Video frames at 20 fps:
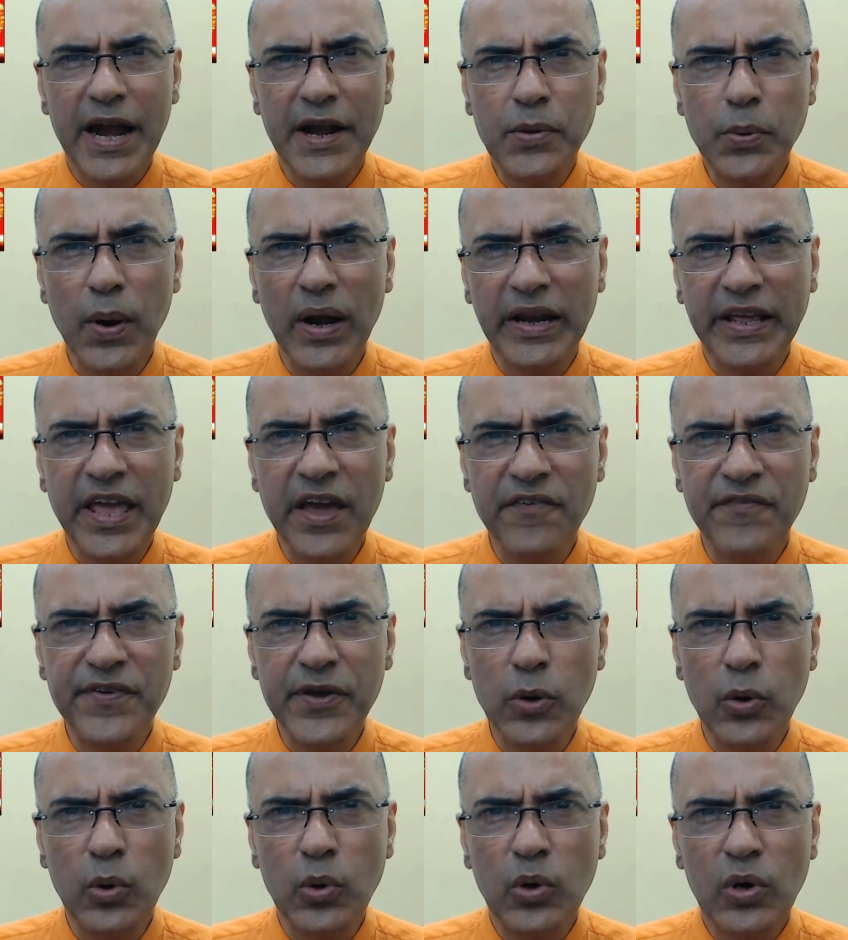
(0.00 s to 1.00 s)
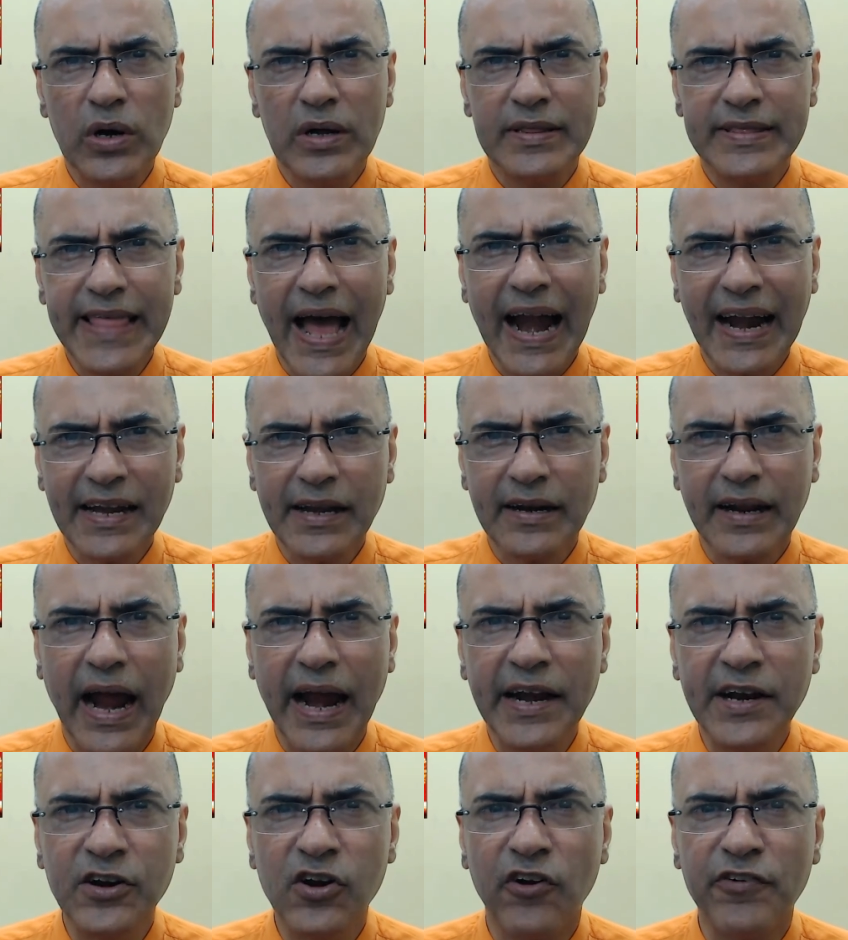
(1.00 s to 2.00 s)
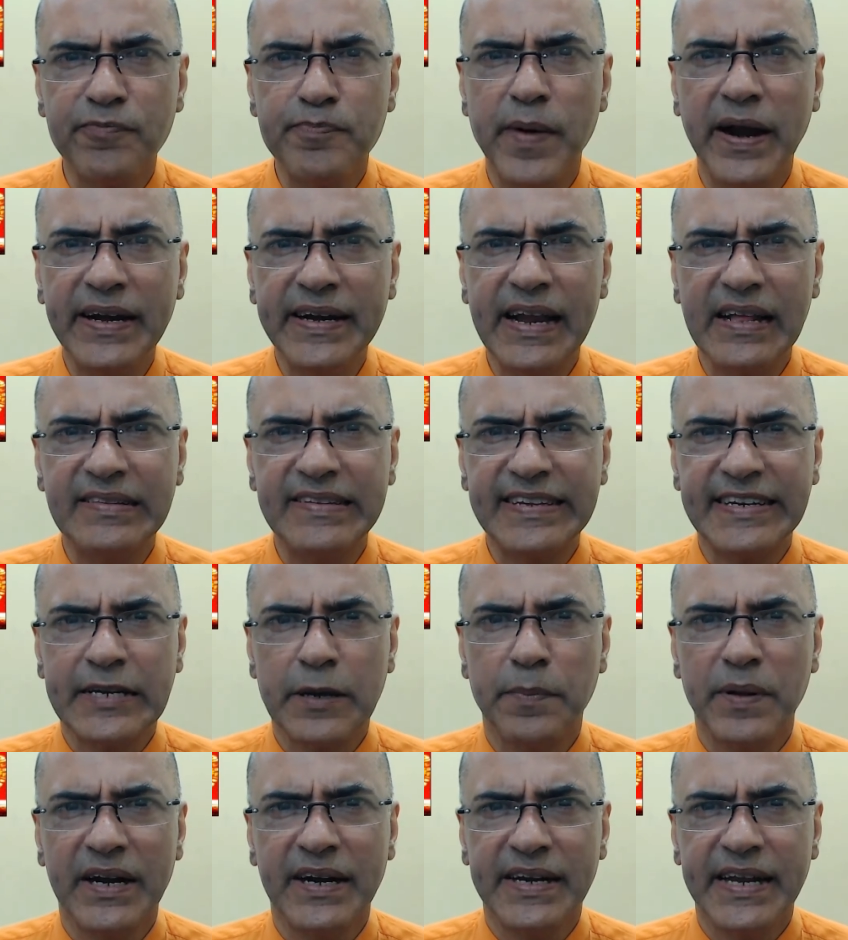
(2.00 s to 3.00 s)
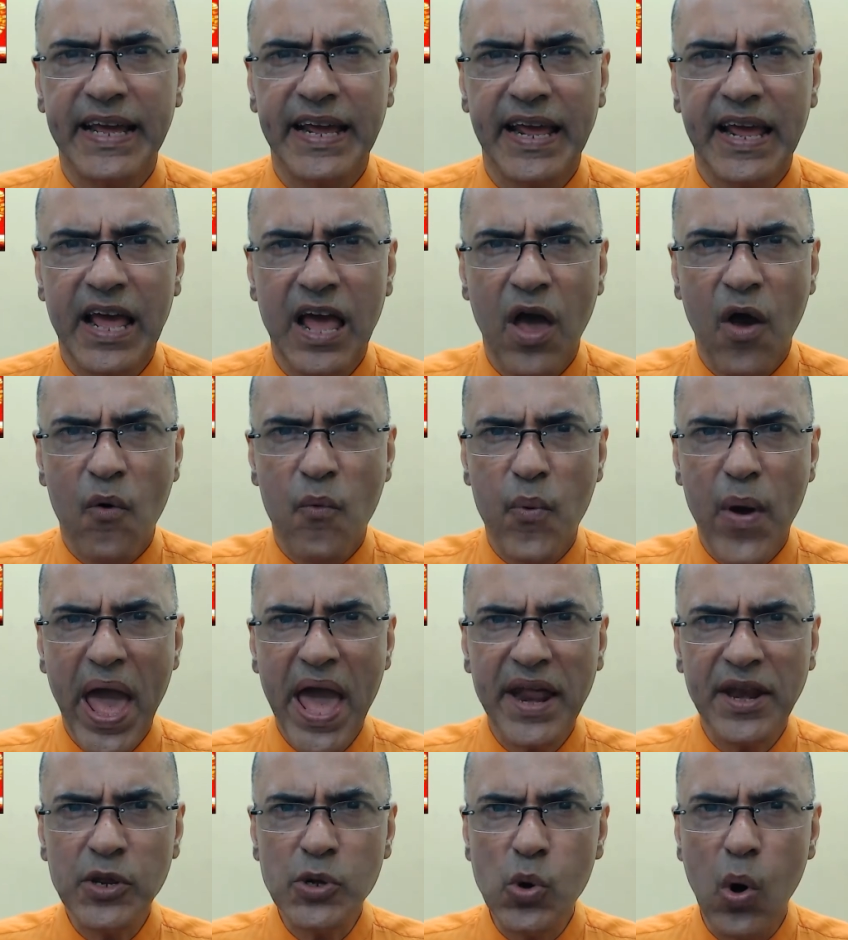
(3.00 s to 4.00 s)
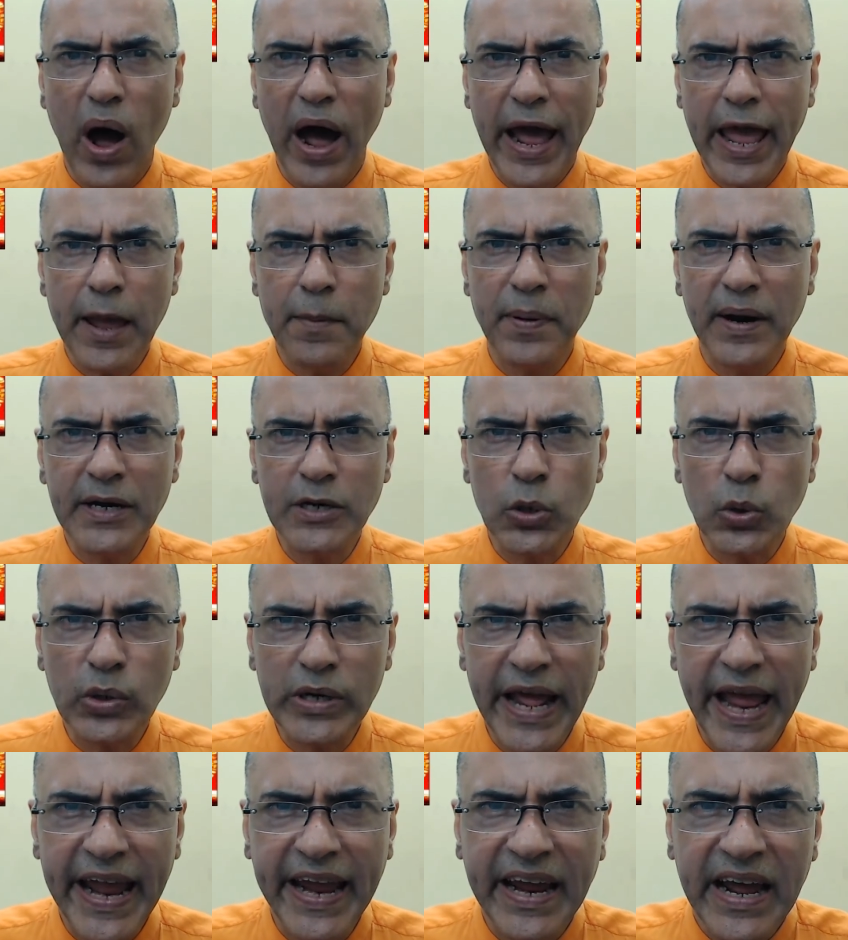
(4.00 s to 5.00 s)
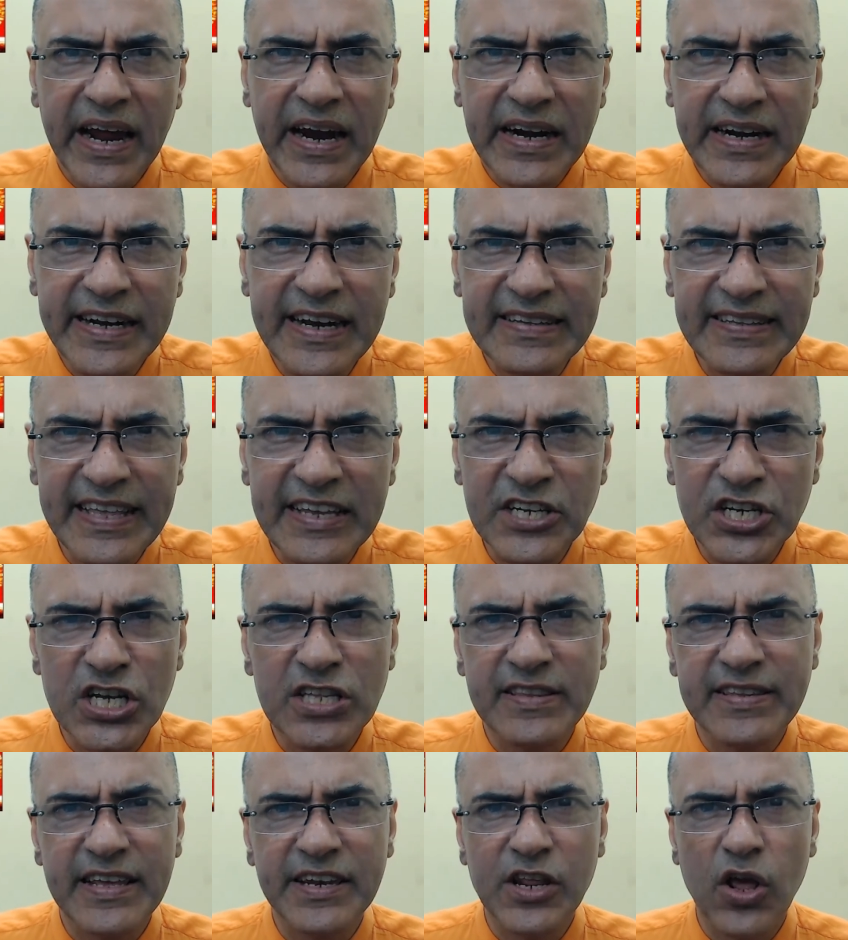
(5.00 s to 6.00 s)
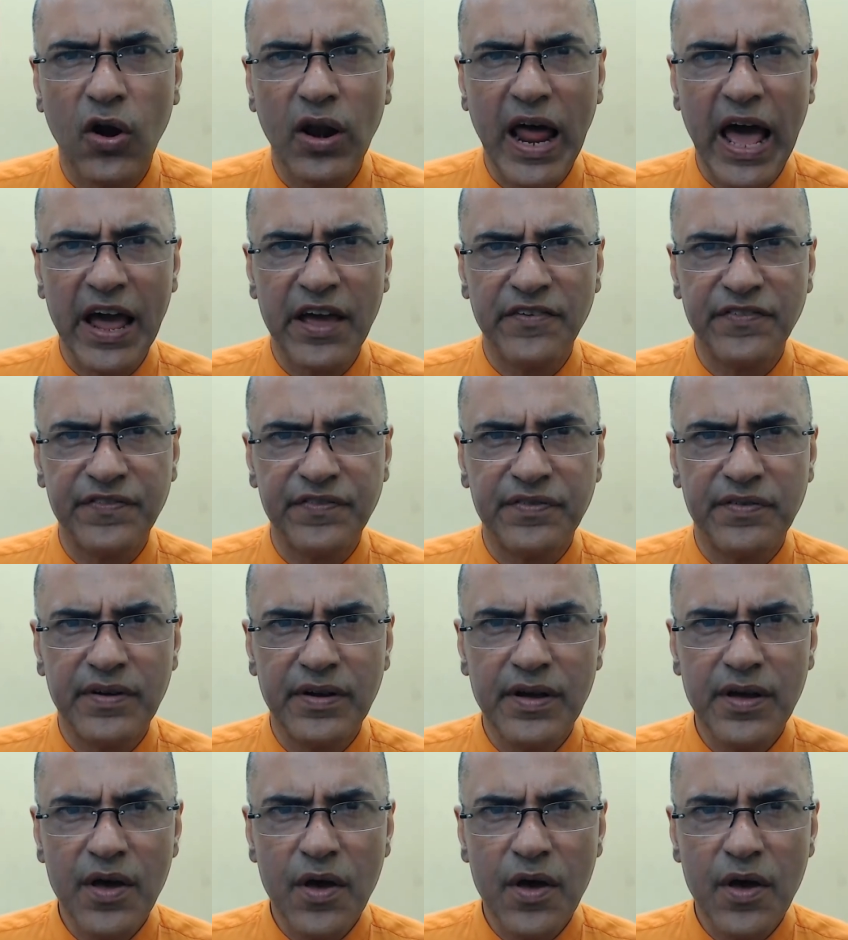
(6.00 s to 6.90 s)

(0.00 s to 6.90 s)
It will give you that kind of mental stability where you are able to take decisions in your life,